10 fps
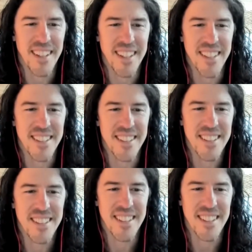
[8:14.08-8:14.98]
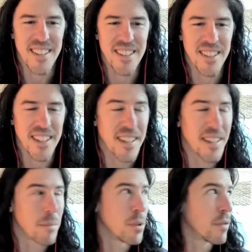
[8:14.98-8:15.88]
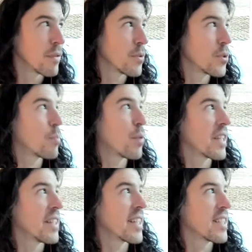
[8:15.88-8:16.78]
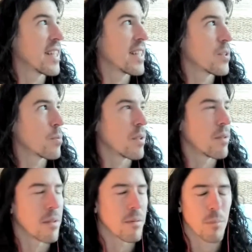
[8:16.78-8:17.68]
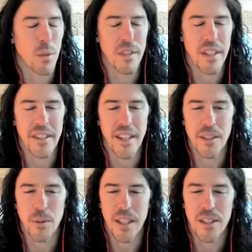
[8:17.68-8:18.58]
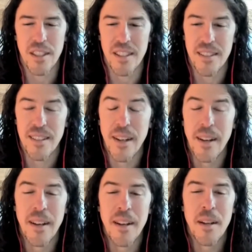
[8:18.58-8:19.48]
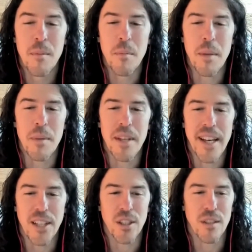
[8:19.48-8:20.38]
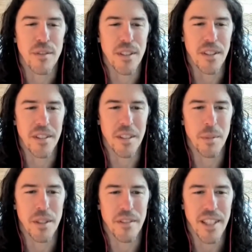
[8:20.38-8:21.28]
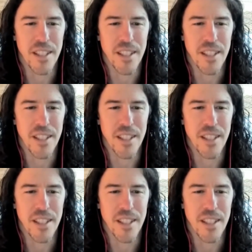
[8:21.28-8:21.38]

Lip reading: And it's a beautiful spring-like day as we're moving in that direction. And maybe I actually feel a little bit of the